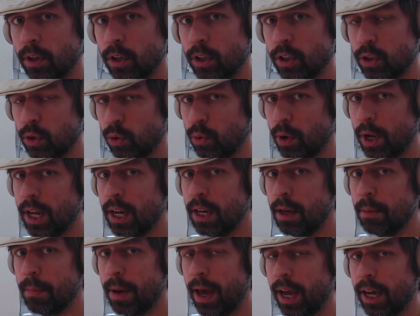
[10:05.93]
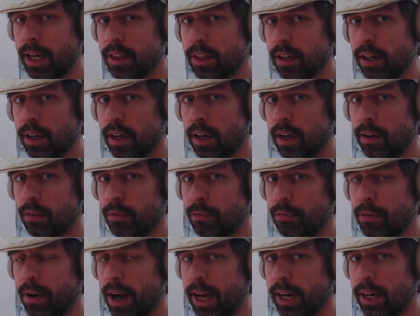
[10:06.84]
to really make the
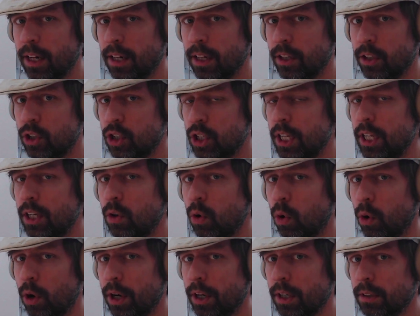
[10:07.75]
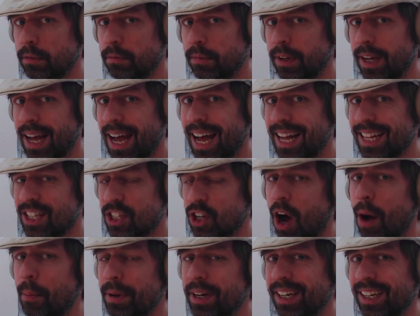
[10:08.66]
final G chord a
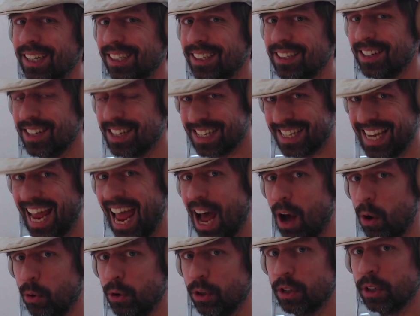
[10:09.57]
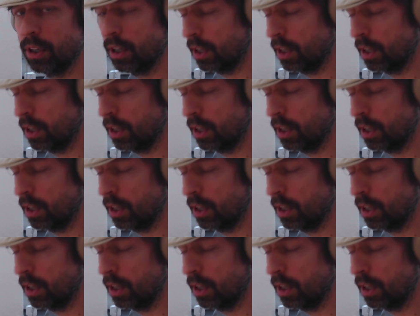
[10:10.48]
dominant sound.